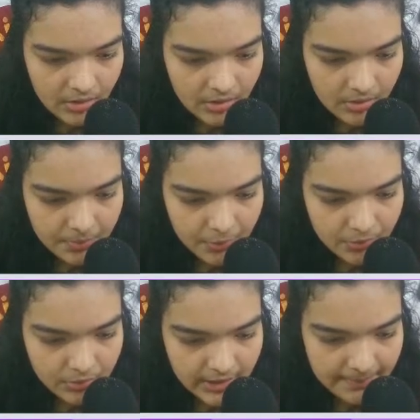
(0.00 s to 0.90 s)

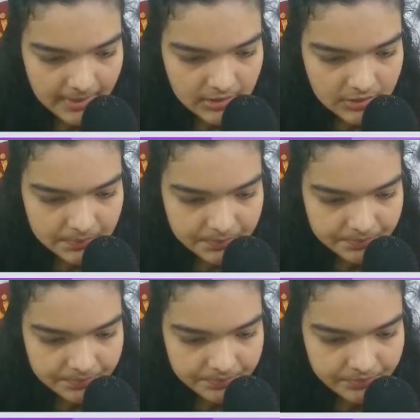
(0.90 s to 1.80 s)
Prototype it.
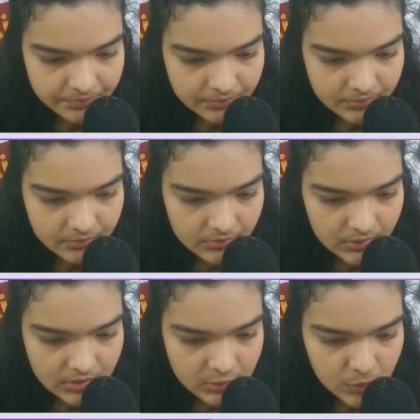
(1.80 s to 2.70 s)
This